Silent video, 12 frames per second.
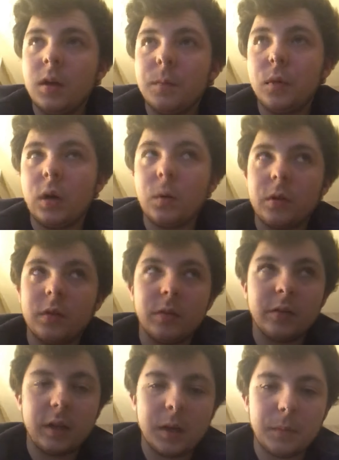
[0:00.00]
But I want to
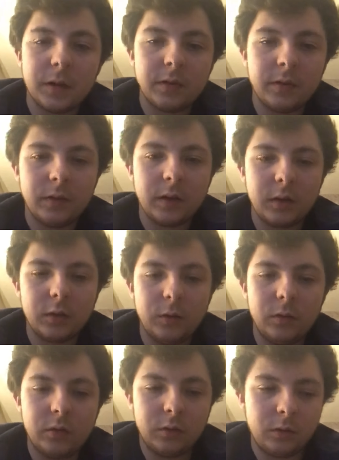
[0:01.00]
say a massive thank
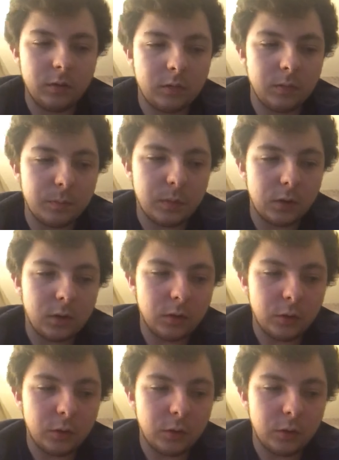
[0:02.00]
you to Paul,